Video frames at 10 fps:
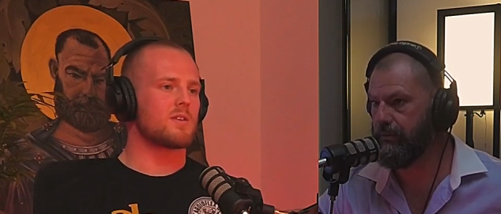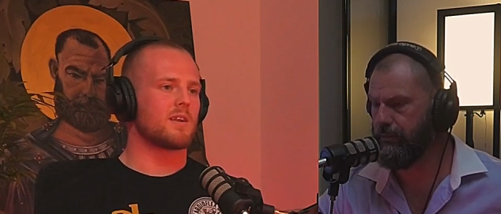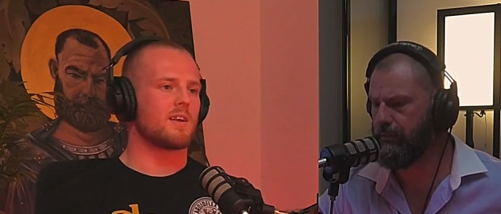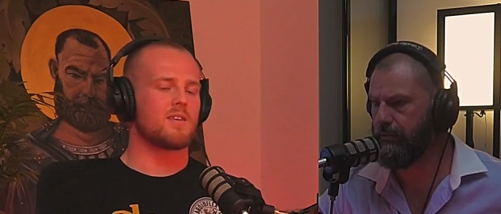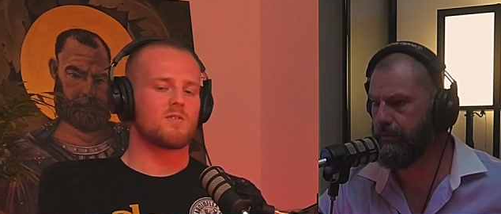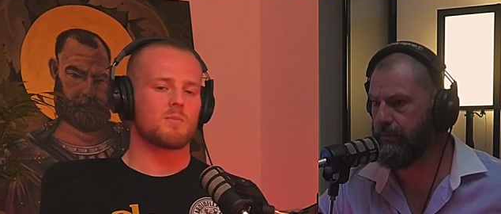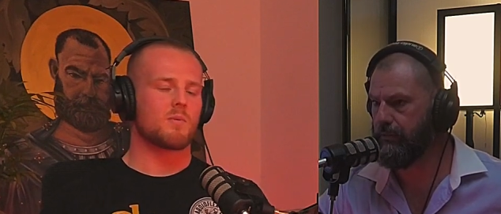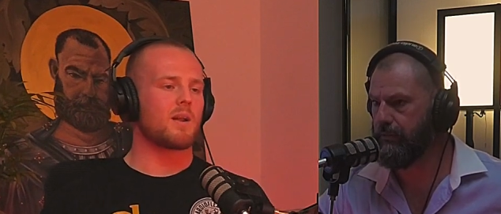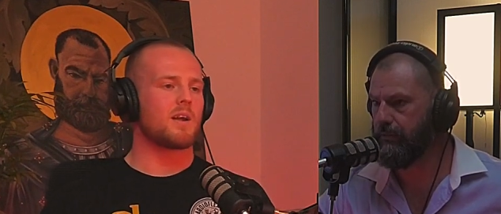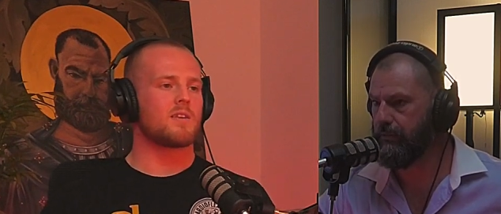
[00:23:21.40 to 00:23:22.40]
Speaker 1: and then gives them a
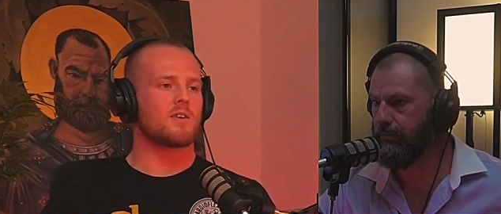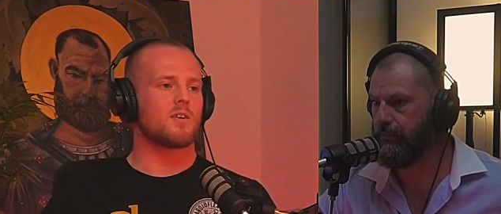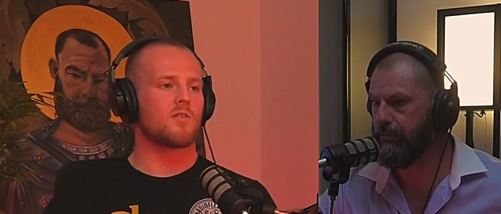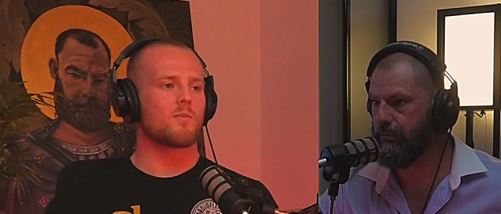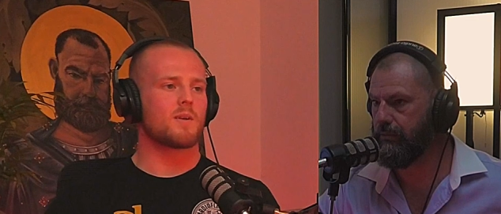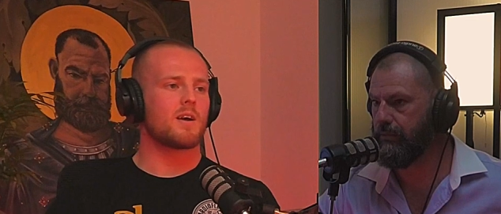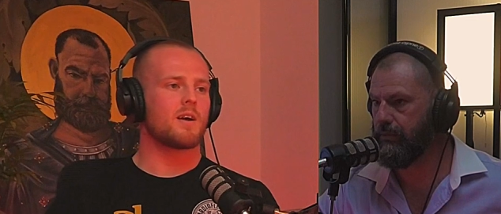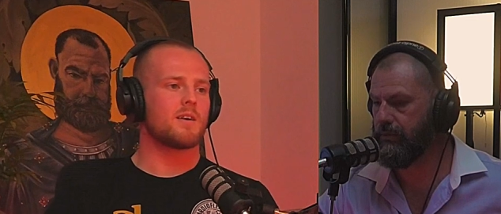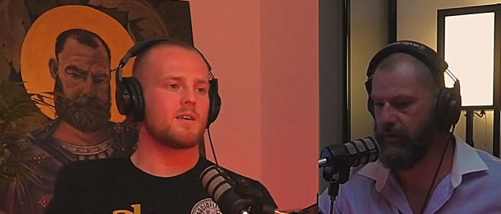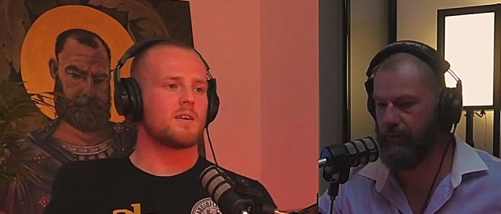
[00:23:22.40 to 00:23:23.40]
plan to go from there.
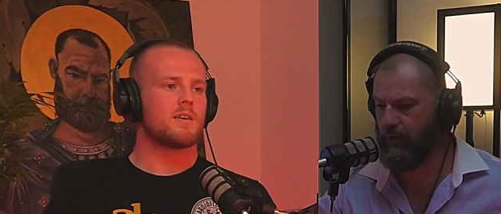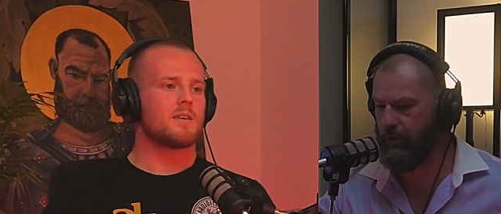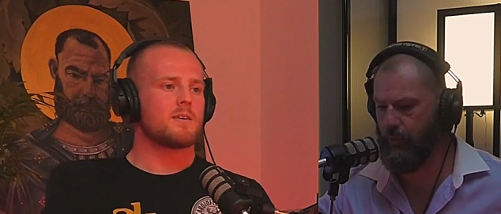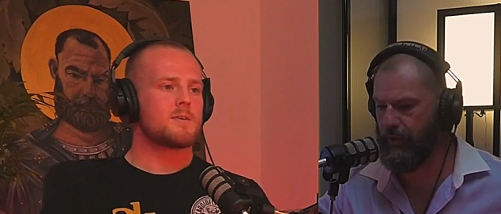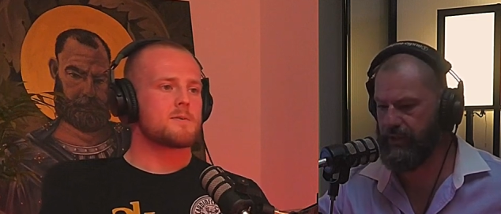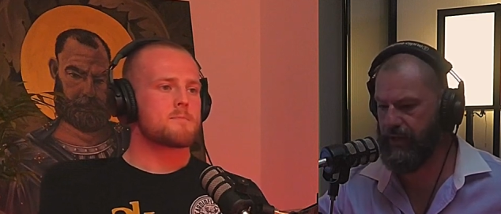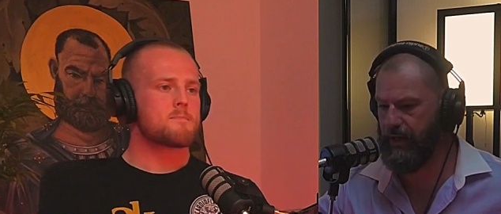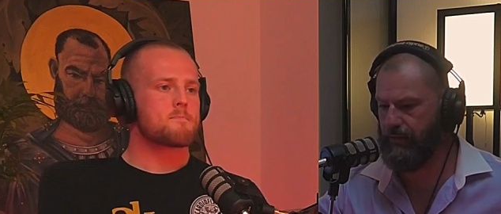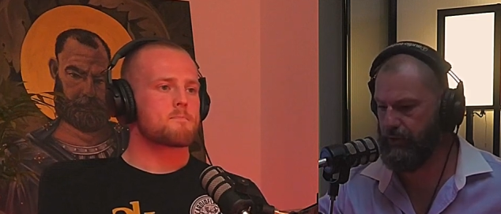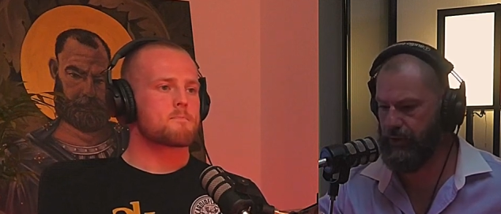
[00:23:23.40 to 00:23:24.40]
Speaker 2: So it kind of works
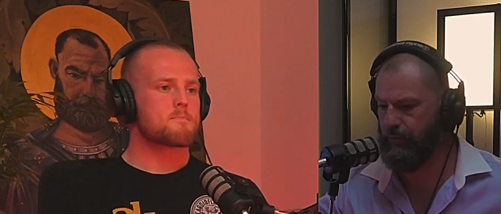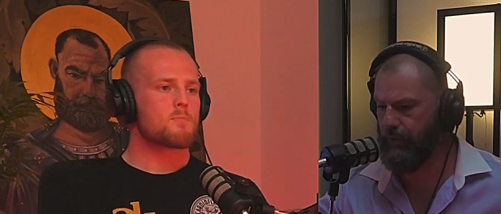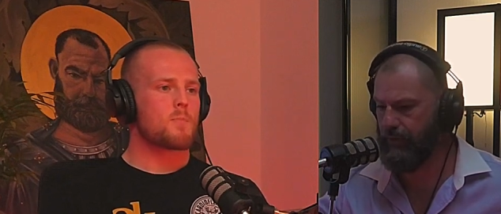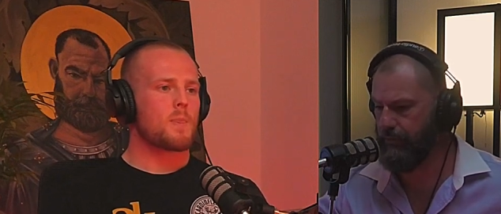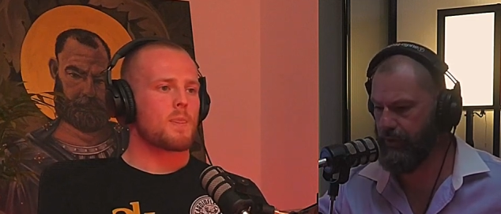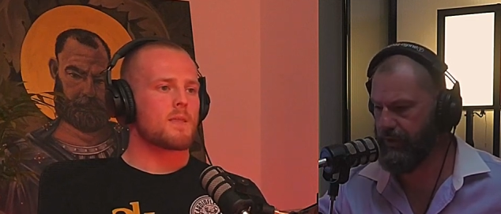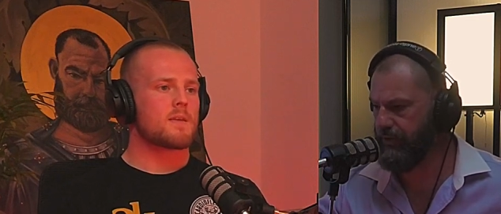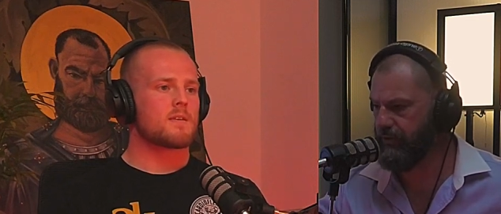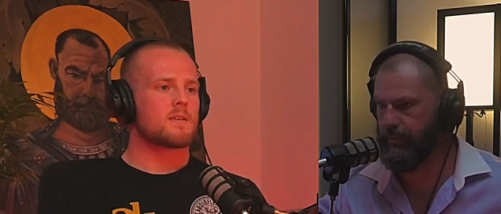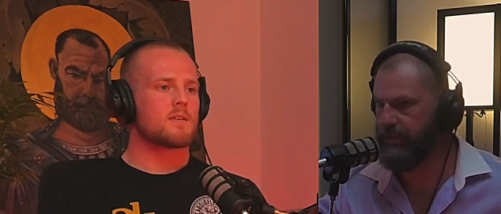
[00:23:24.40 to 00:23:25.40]
out, you know, what what they should be